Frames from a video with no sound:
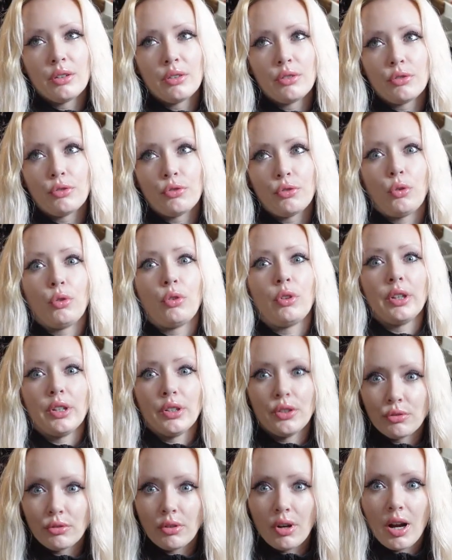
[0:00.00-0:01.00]
fully
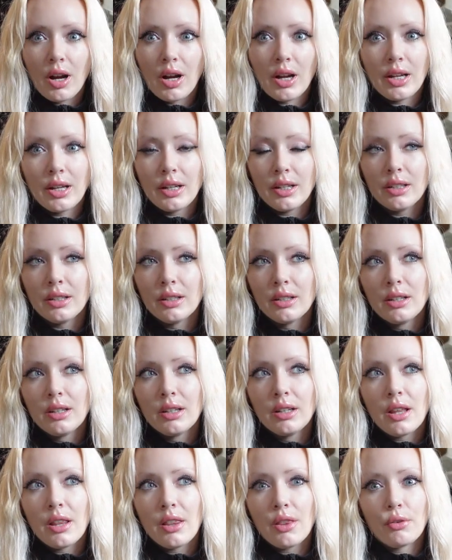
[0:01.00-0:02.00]
dry
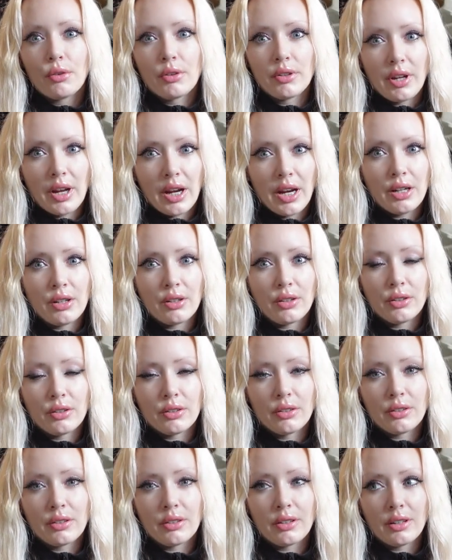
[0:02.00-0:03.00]
the
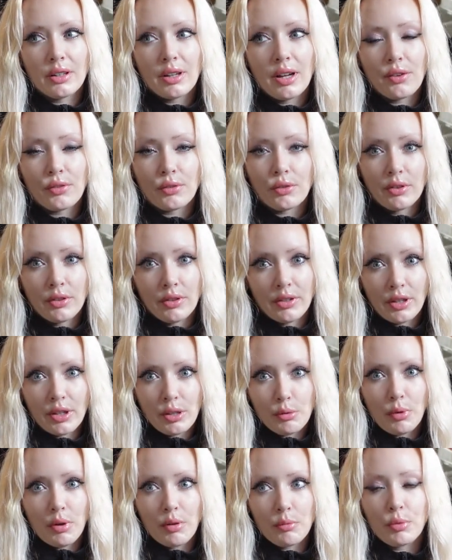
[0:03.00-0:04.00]
retainers after rinsing
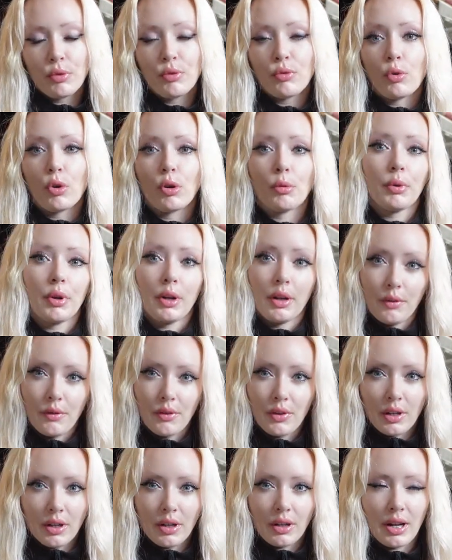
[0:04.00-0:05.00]
them off before putting them
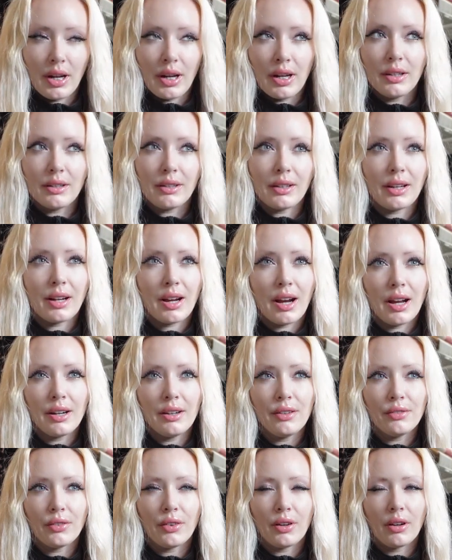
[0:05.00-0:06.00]
in their case. I kind
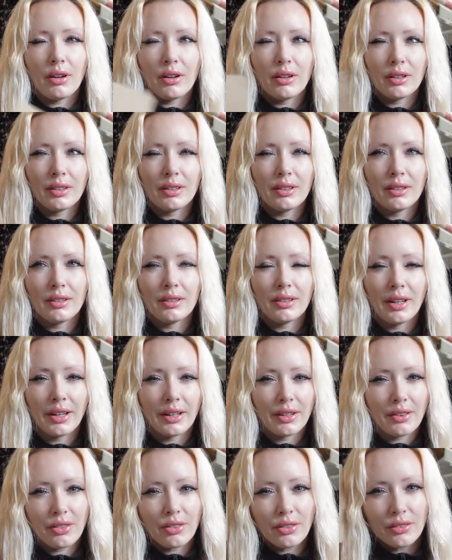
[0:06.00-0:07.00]
of like
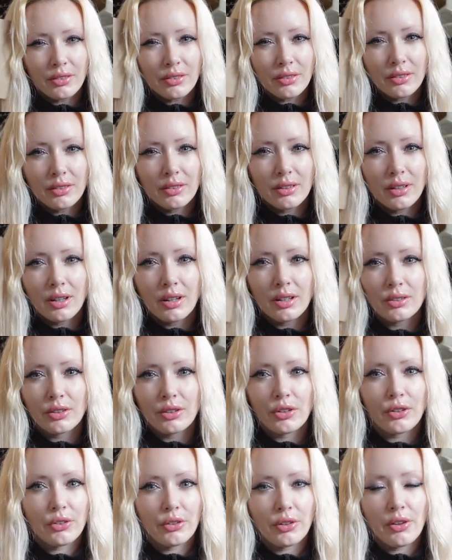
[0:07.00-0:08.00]

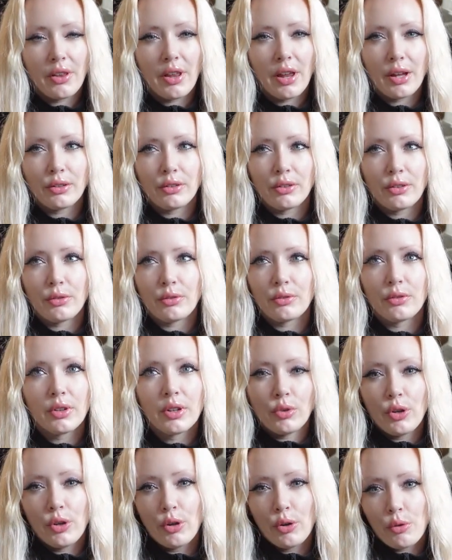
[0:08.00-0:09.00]
understood that, just,
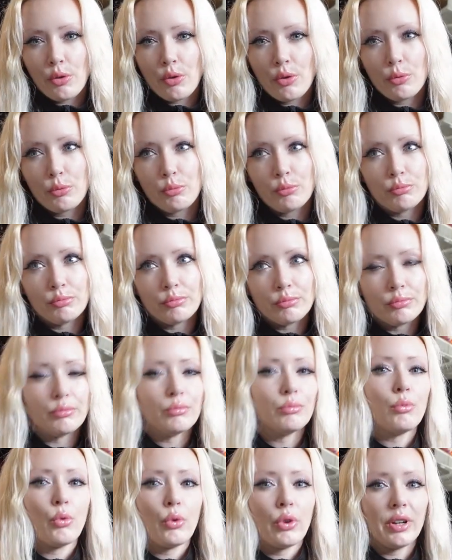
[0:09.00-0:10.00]
you know, the
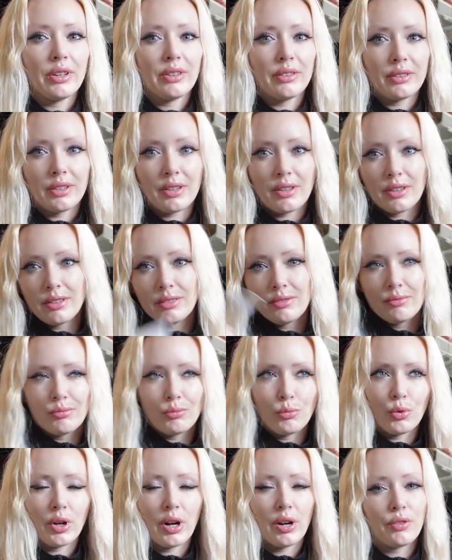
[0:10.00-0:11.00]
moist
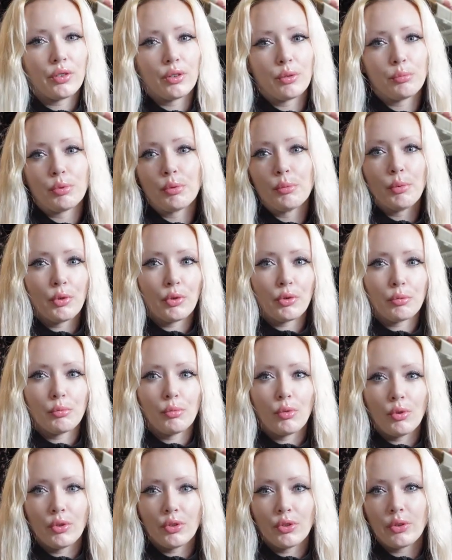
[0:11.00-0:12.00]
whatever promotes
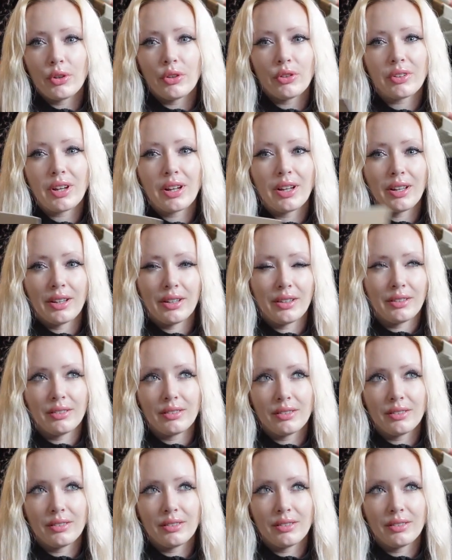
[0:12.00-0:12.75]
mold, so I just kind